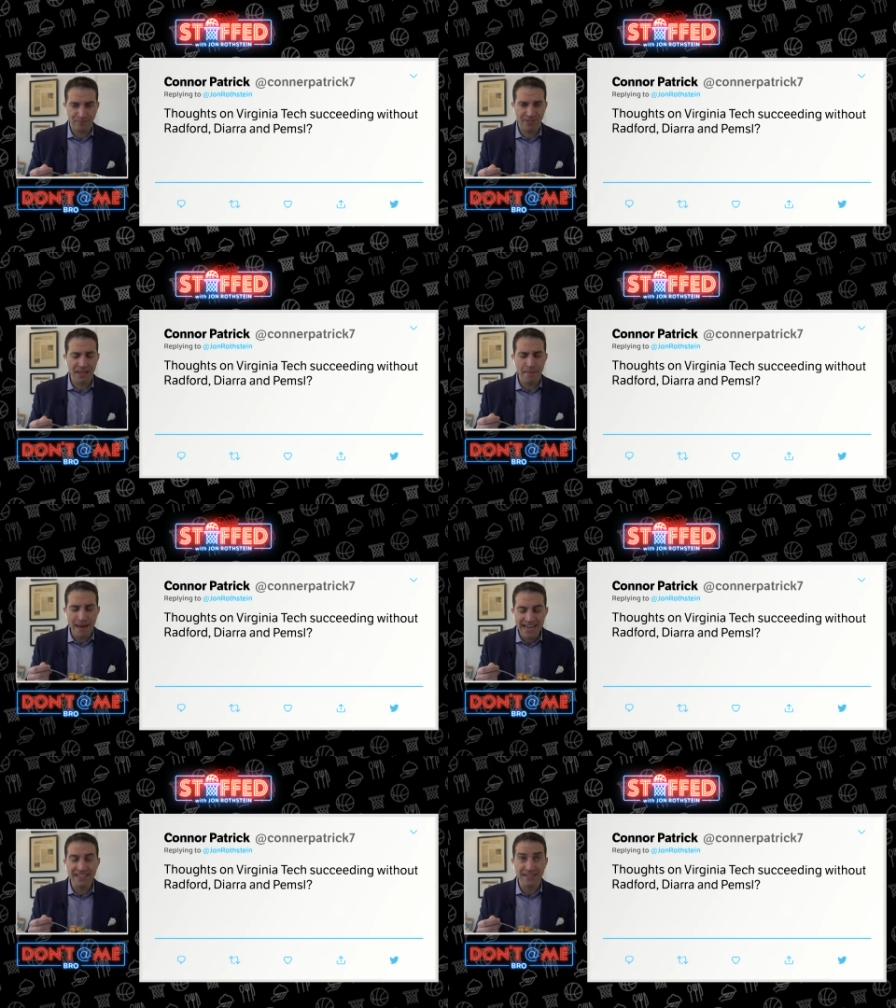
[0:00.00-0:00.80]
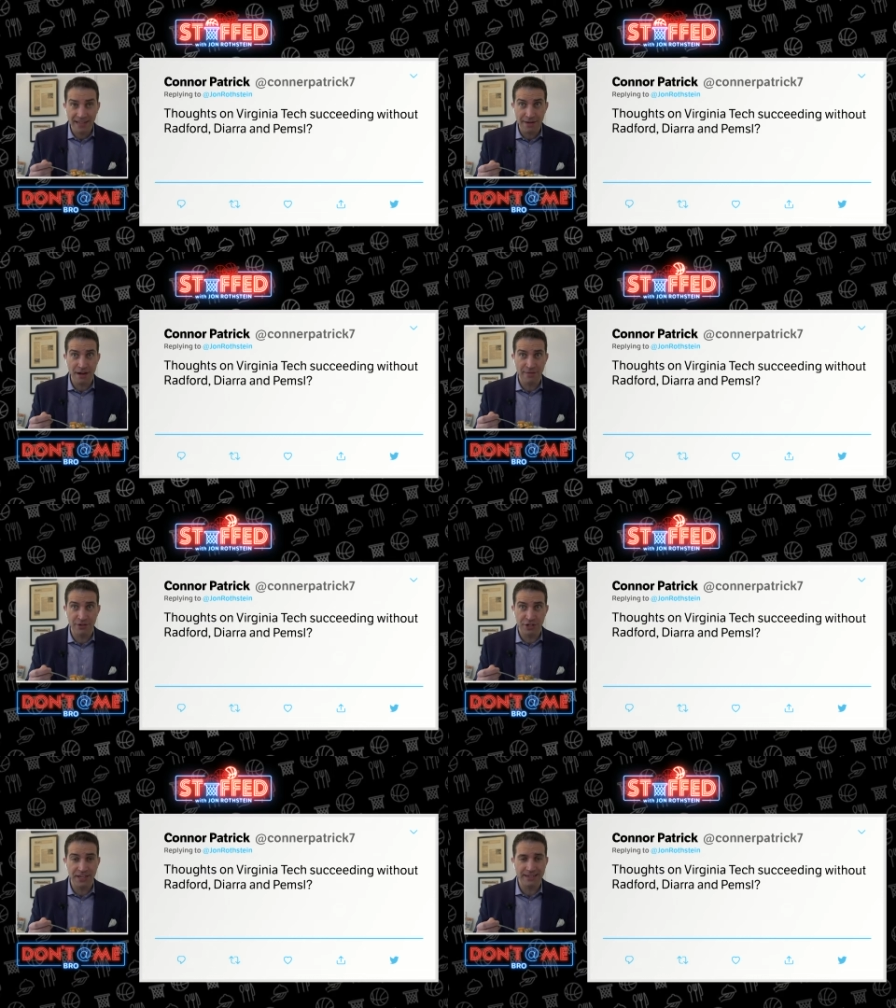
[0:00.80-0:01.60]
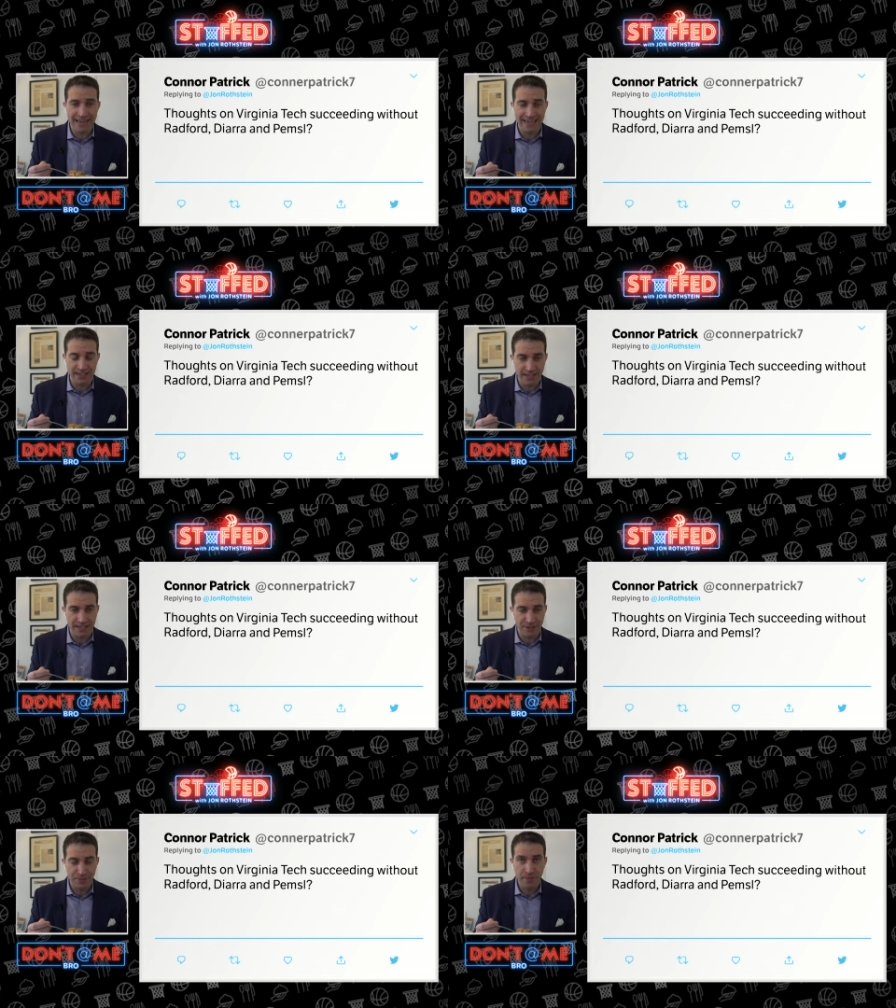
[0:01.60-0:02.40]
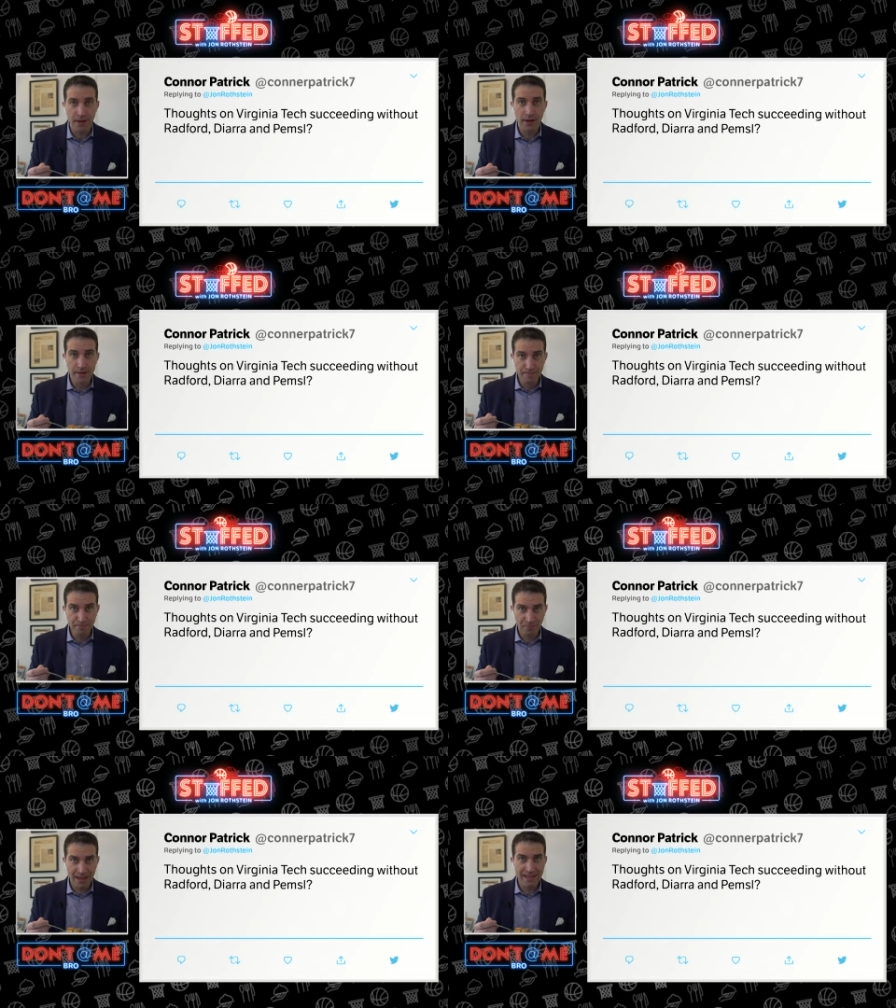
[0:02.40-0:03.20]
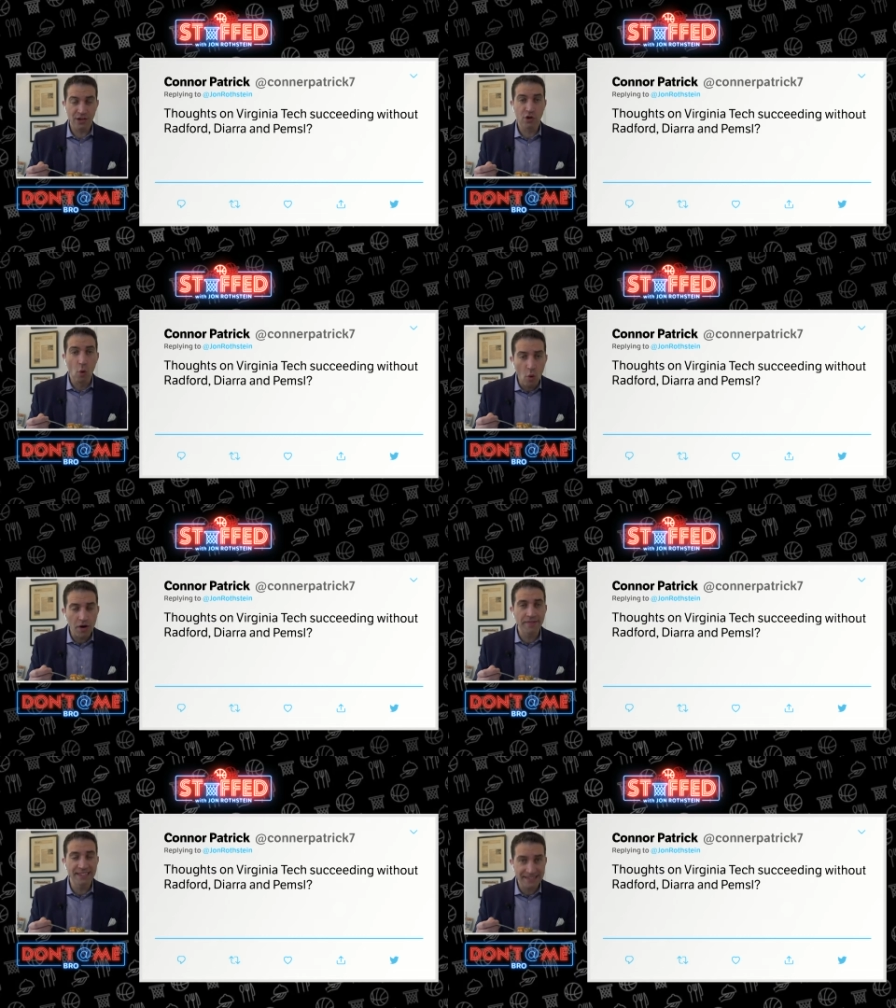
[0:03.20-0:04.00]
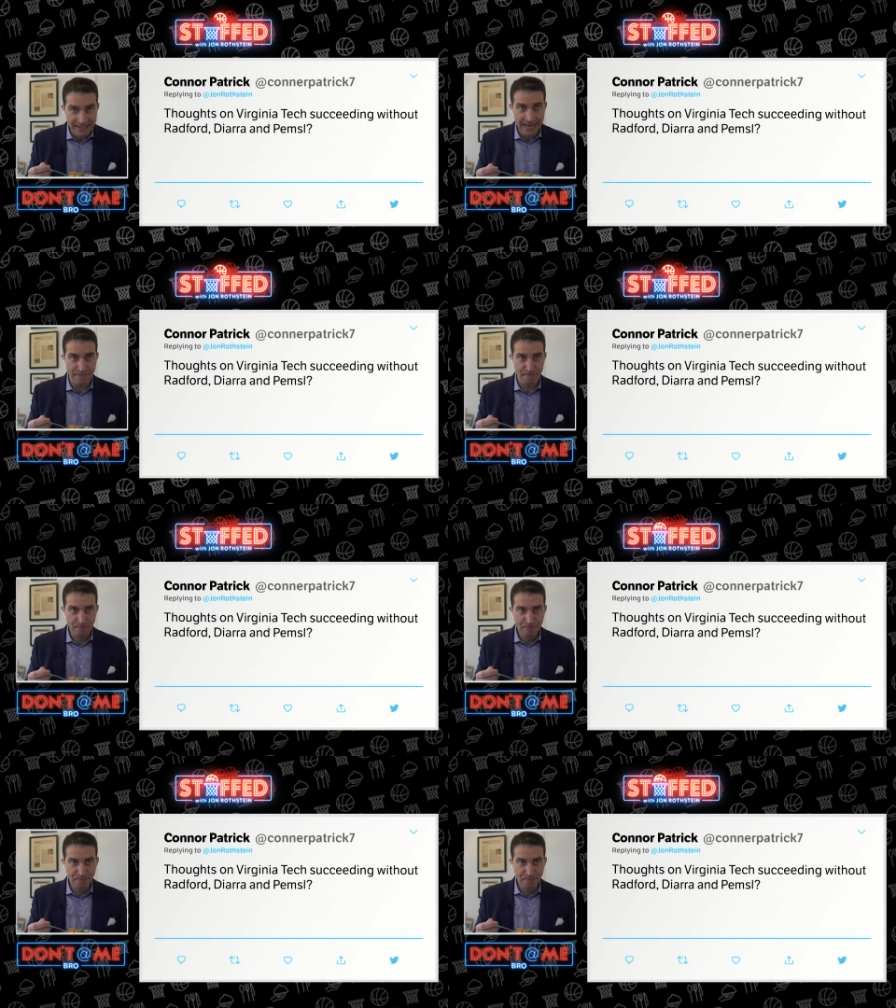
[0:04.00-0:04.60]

The amazing thing about Virginia Tech is this. The core of this team,